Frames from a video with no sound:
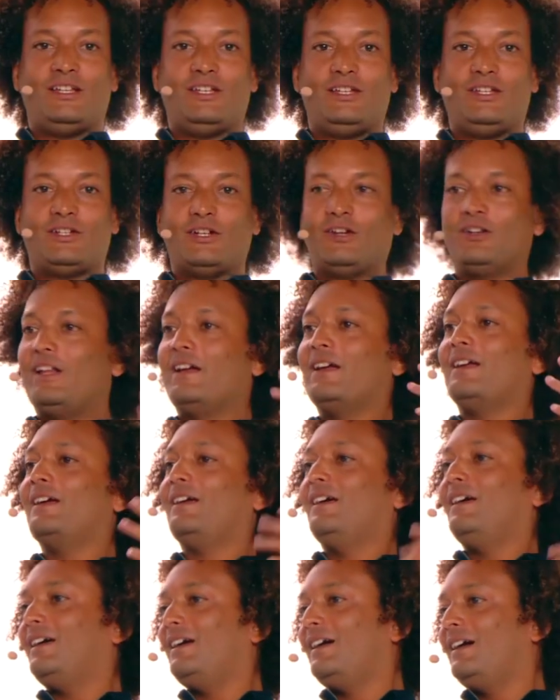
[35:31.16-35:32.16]
you know, like,
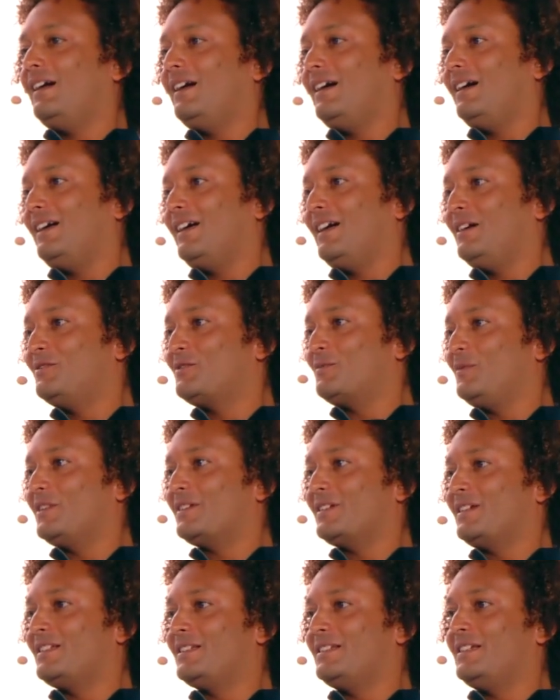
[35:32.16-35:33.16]
I was
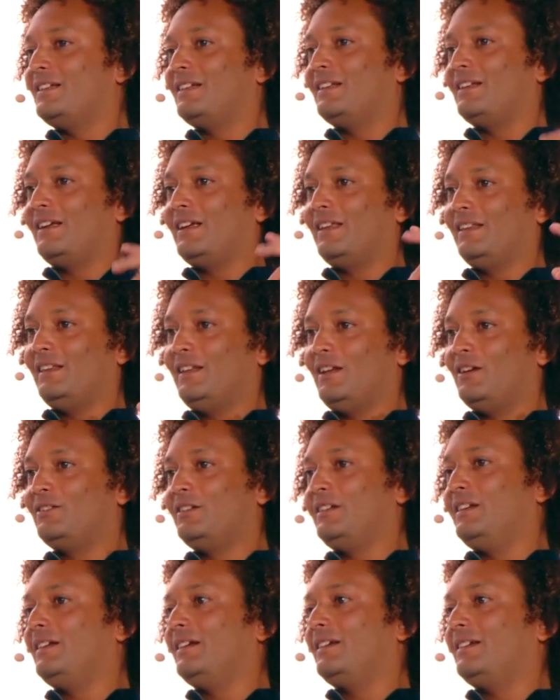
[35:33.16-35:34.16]
once considered like the
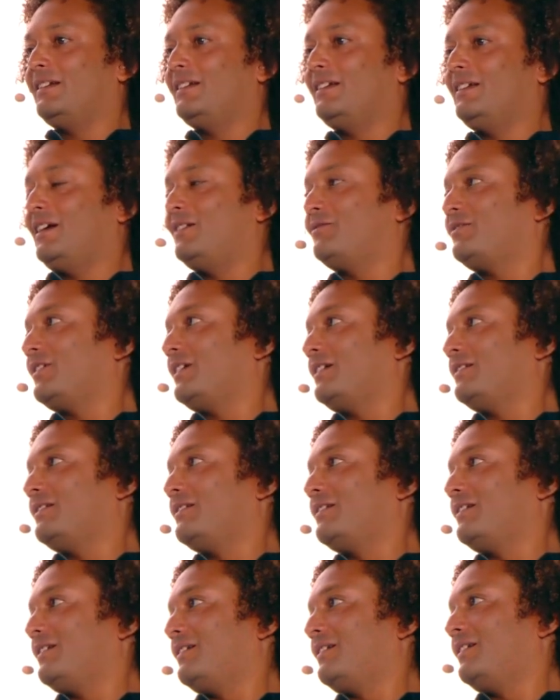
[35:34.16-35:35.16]
only
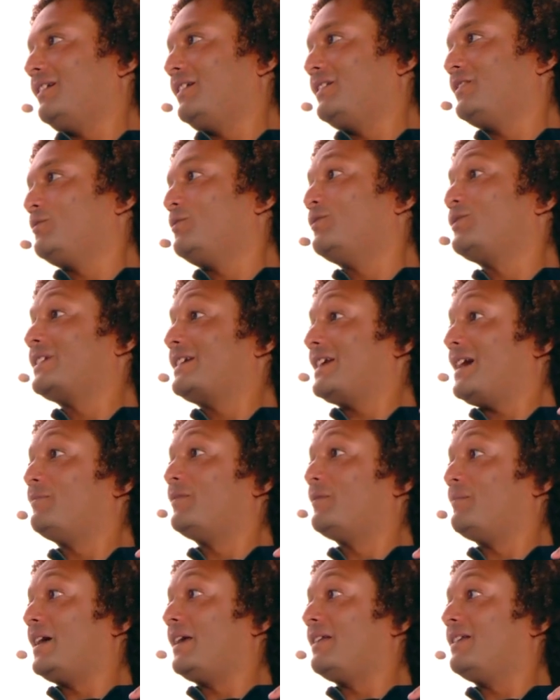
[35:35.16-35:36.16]
African underwater
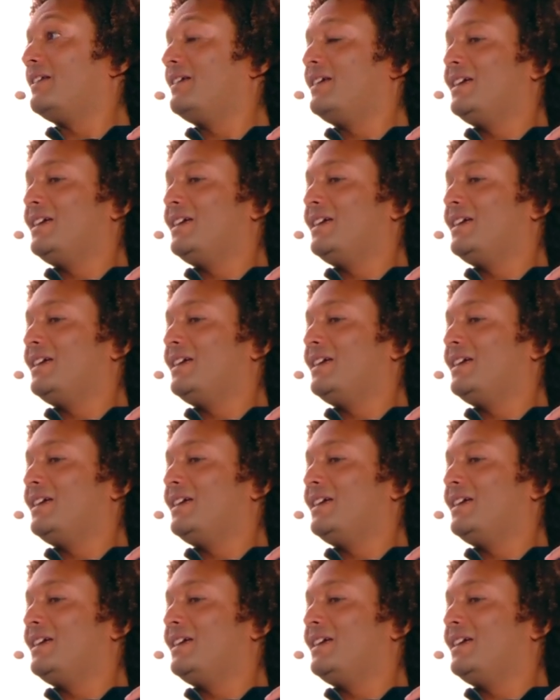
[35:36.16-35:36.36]
cameraman,